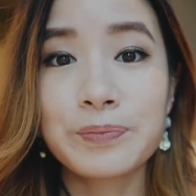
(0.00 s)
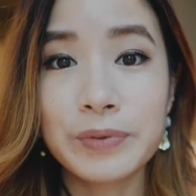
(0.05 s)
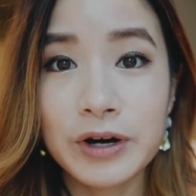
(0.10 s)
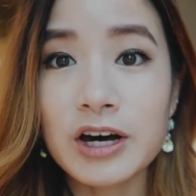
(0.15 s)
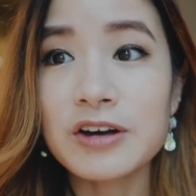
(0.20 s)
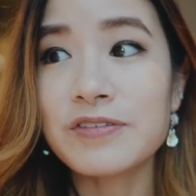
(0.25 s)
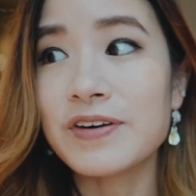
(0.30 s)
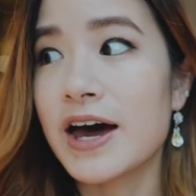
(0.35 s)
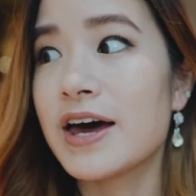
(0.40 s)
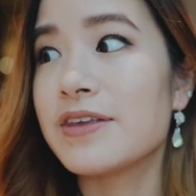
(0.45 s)

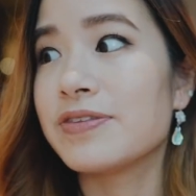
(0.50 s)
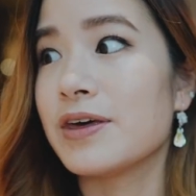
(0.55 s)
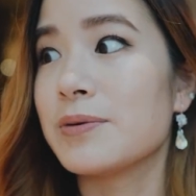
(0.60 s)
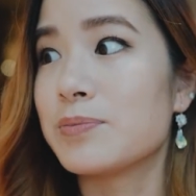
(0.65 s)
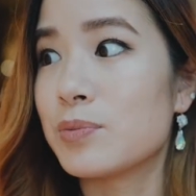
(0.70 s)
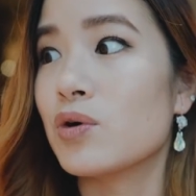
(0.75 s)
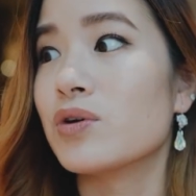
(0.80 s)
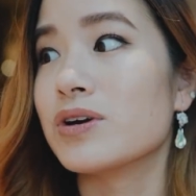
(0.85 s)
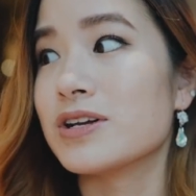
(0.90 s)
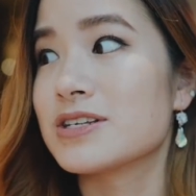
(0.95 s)
Perth had their
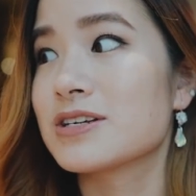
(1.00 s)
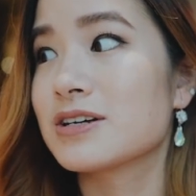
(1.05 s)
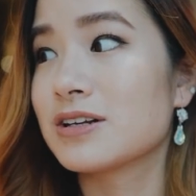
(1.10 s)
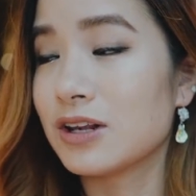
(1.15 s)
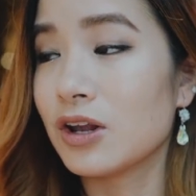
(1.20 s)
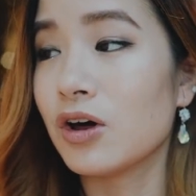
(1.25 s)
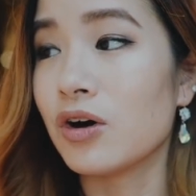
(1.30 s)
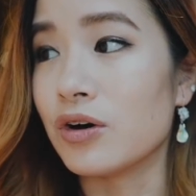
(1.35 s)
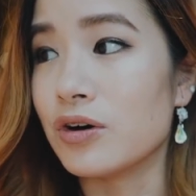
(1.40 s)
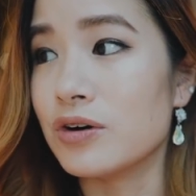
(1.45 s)
borders
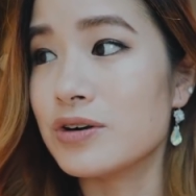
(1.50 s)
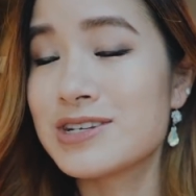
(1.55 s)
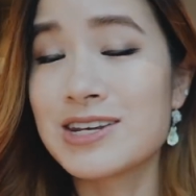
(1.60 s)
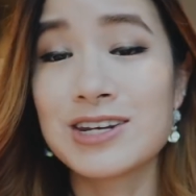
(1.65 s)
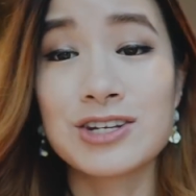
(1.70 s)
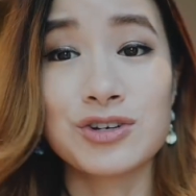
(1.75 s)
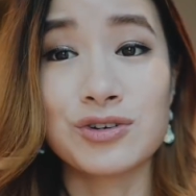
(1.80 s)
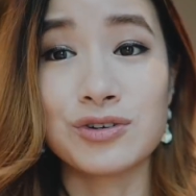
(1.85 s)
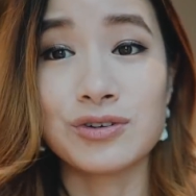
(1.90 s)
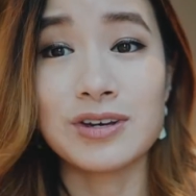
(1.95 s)

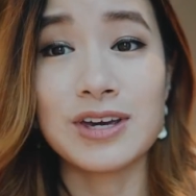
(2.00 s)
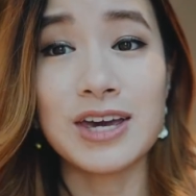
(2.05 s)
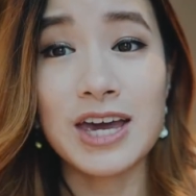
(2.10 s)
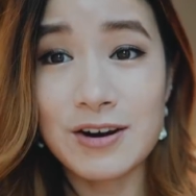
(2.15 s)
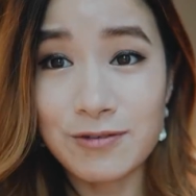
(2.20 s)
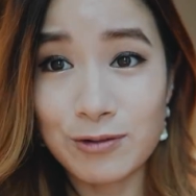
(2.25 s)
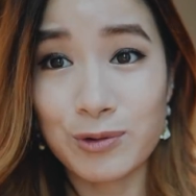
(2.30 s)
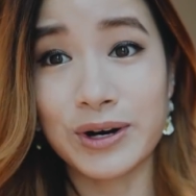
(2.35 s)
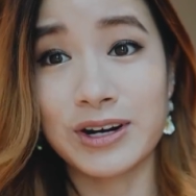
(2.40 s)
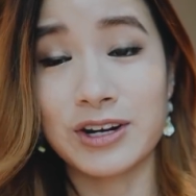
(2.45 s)
closed to
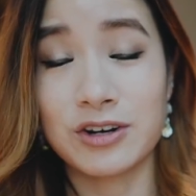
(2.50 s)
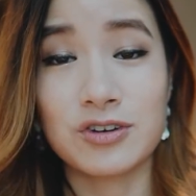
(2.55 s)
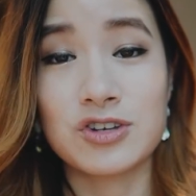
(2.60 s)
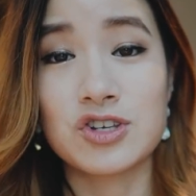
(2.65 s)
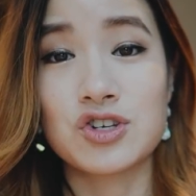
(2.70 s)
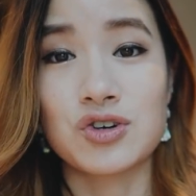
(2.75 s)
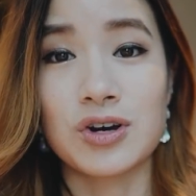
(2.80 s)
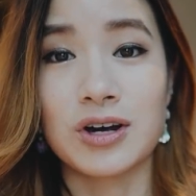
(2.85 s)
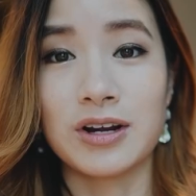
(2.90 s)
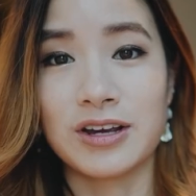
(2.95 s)
everyone in
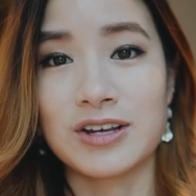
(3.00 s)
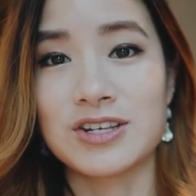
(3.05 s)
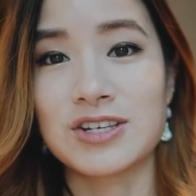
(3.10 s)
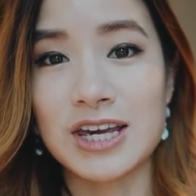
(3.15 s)
Australia.